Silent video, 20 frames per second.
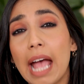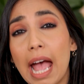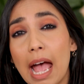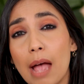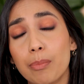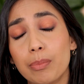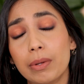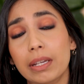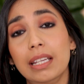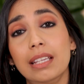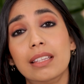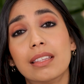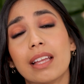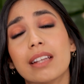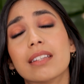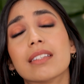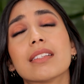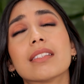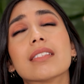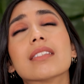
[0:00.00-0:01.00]
happy
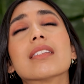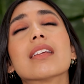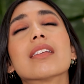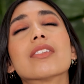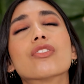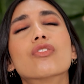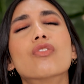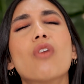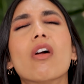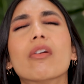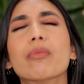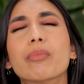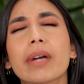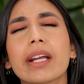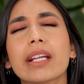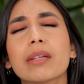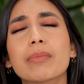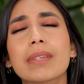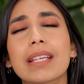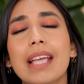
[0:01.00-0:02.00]
that this does not
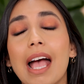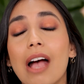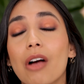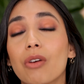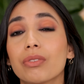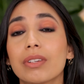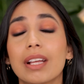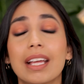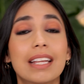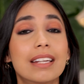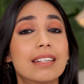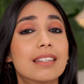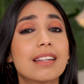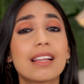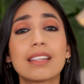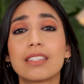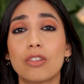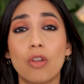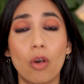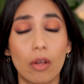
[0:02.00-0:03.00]
break me out. It
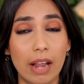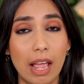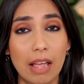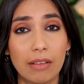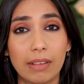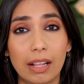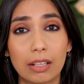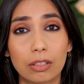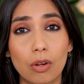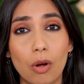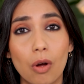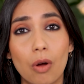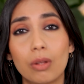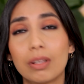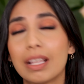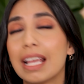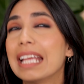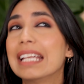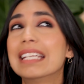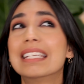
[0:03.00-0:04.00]
does not have
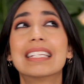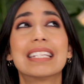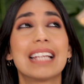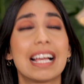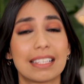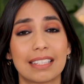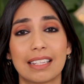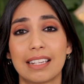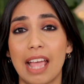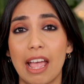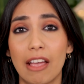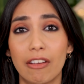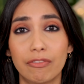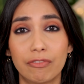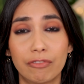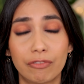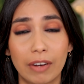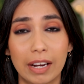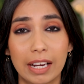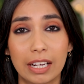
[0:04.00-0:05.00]
alcohol. It doesn't
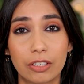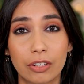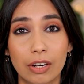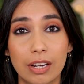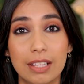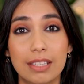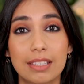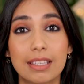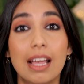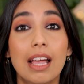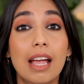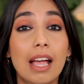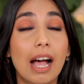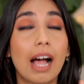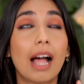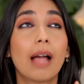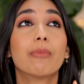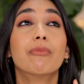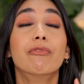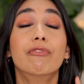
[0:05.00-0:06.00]
have fragrance.
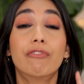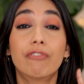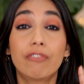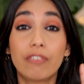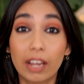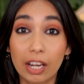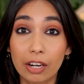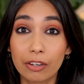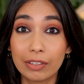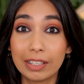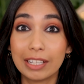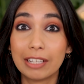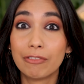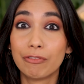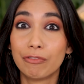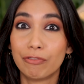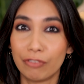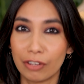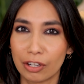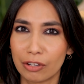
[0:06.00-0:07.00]
I'm
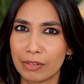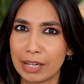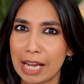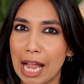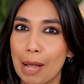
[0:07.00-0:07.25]
very